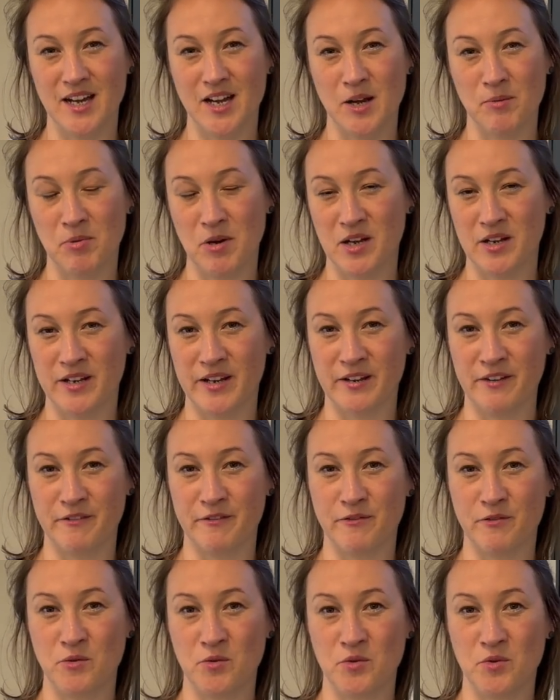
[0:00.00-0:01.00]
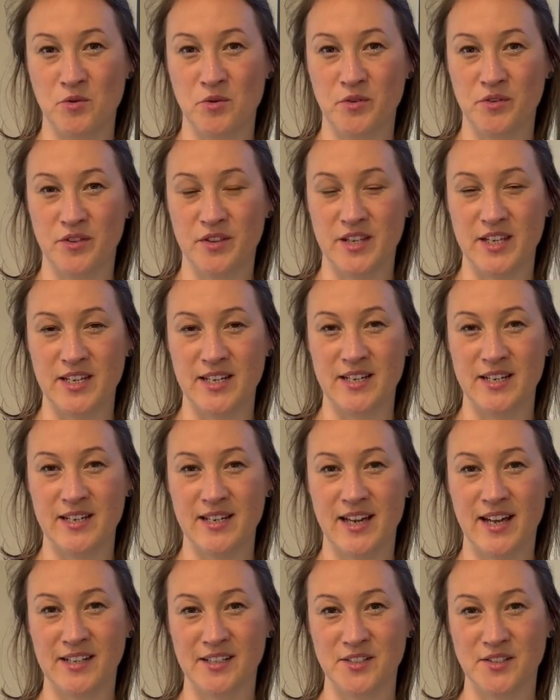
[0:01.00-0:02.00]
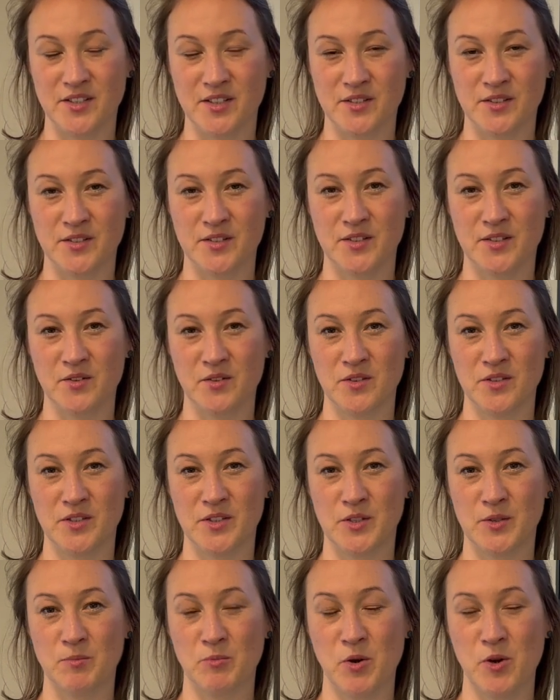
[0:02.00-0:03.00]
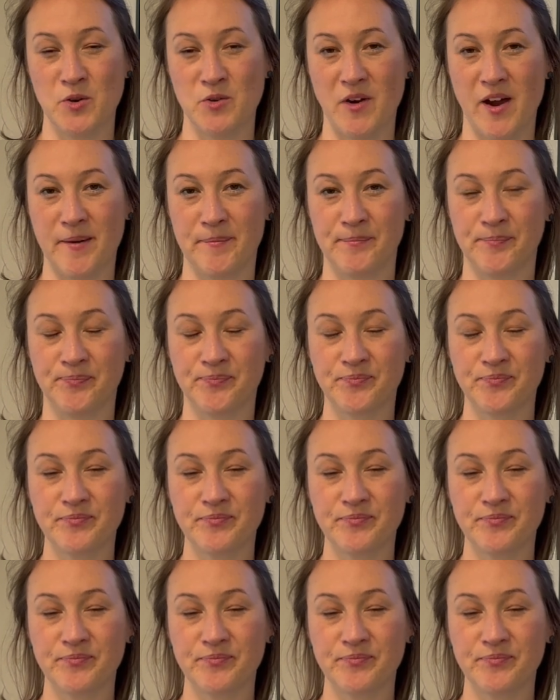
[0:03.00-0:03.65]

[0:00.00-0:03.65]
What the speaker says: applying for the Ellison Scholars Program.